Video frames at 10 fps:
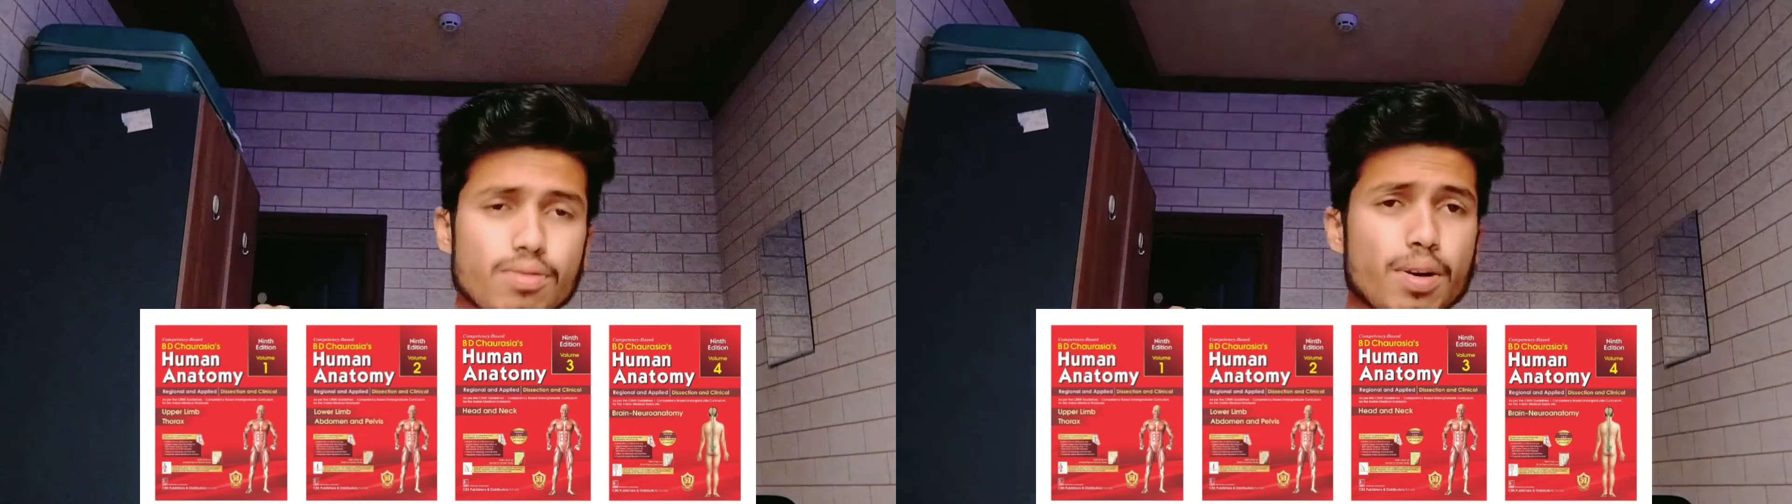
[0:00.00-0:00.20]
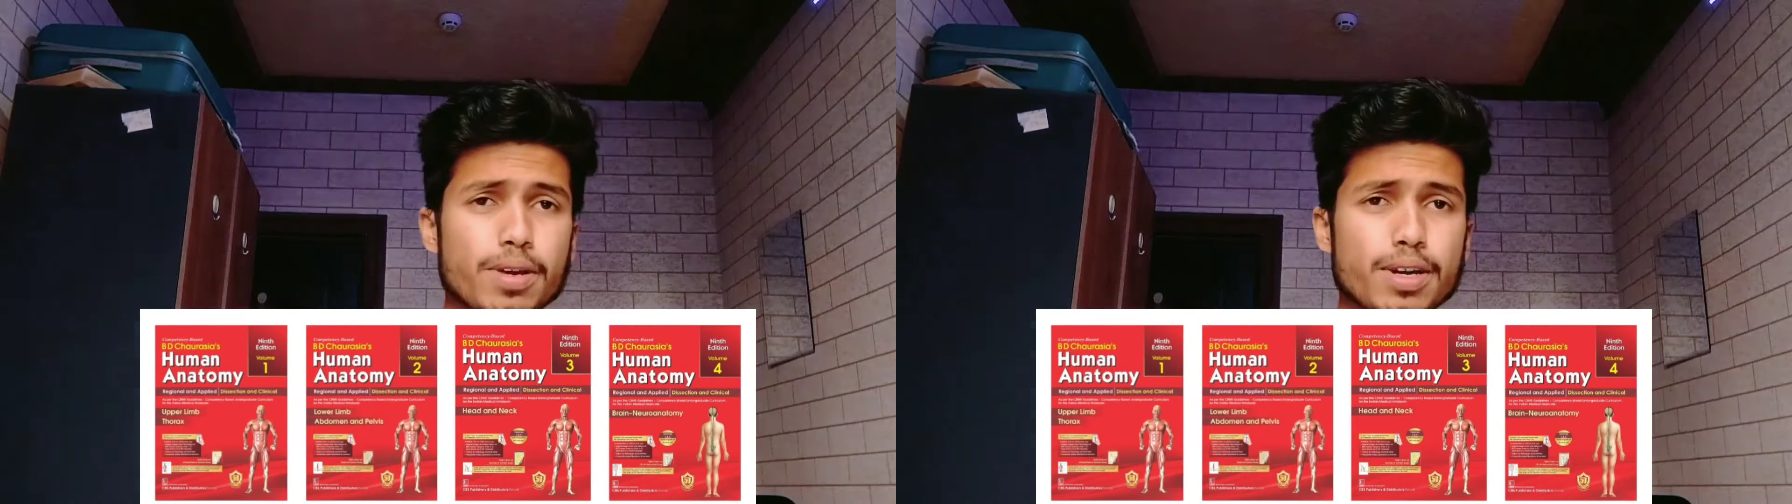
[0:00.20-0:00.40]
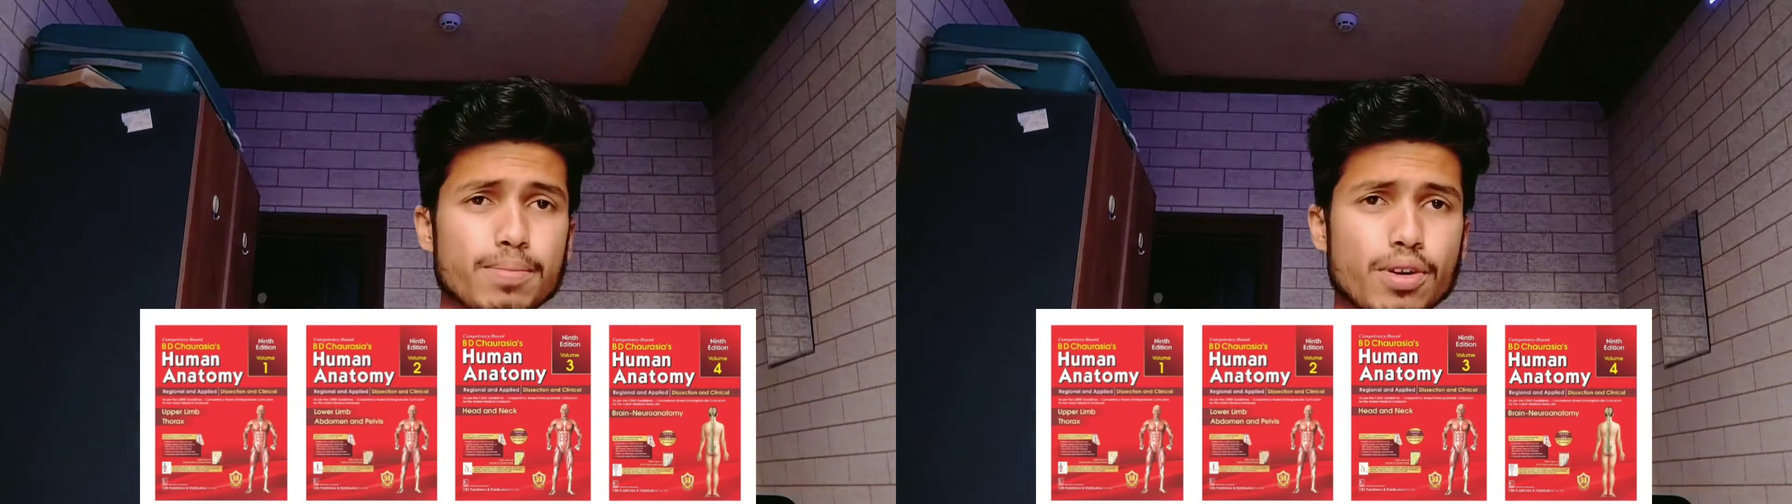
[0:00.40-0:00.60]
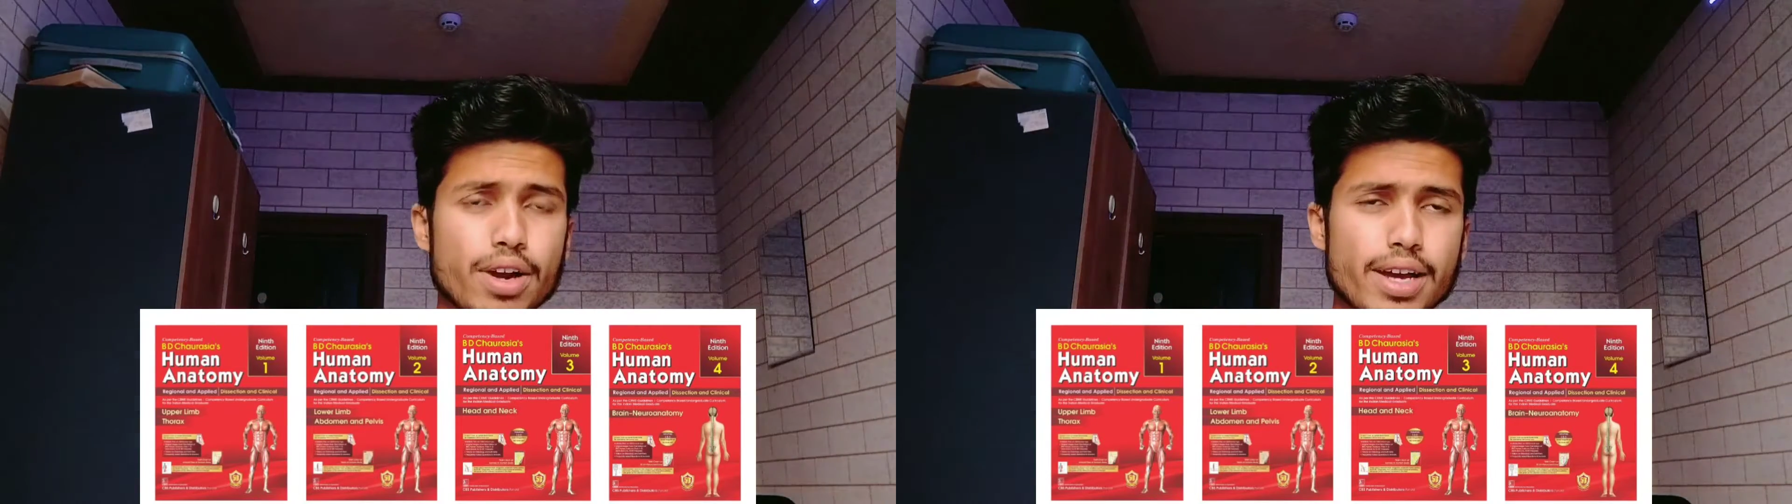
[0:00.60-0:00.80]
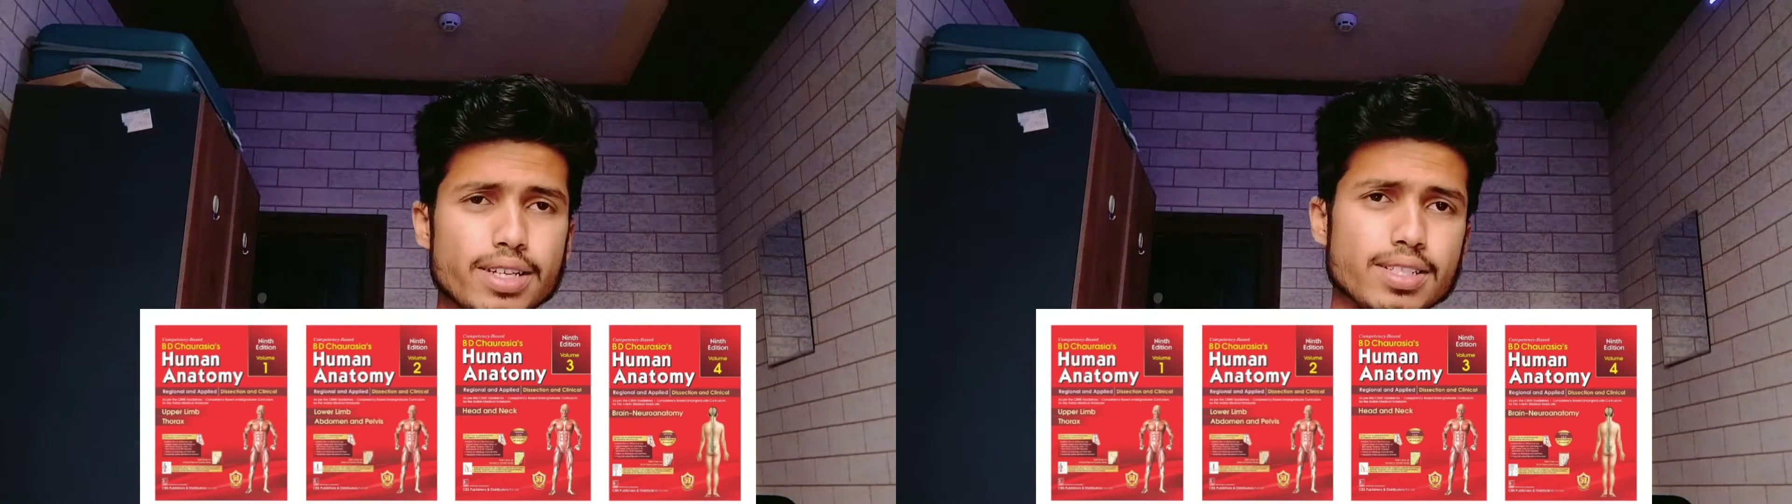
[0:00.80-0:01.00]
of upper limb
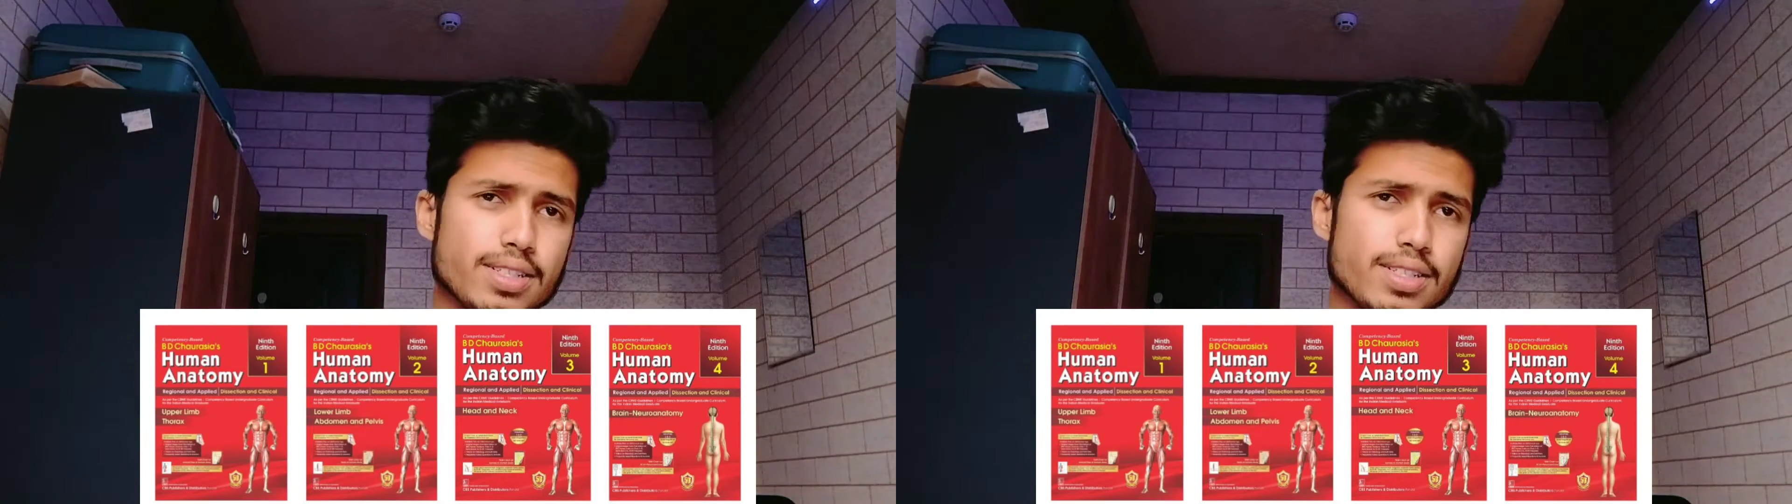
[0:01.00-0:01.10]
thorax.